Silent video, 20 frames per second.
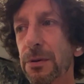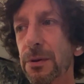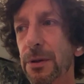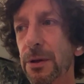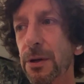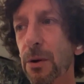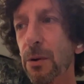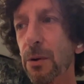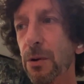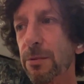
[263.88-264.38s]

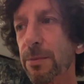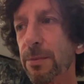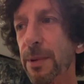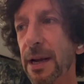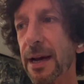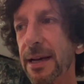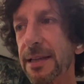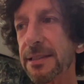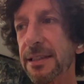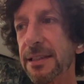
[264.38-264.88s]

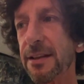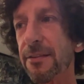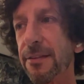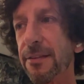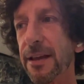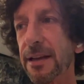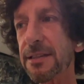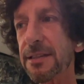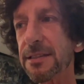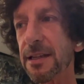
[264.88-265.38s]
Lyudmila, I see
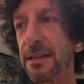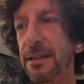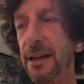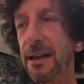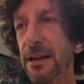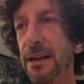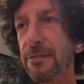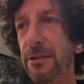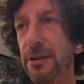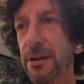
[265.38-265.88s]
things that
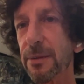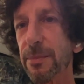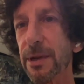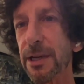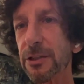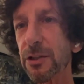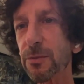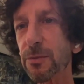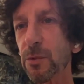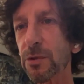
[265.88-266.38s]
I never
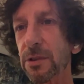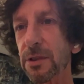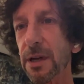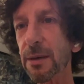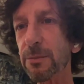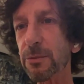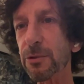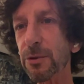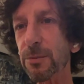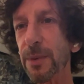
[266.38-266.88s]
imagined would
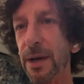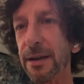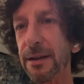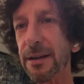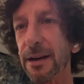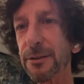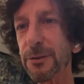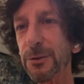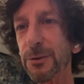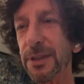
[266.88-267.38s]
come to my
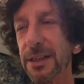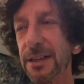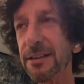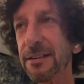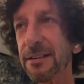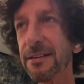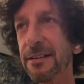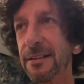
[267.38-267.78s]
country.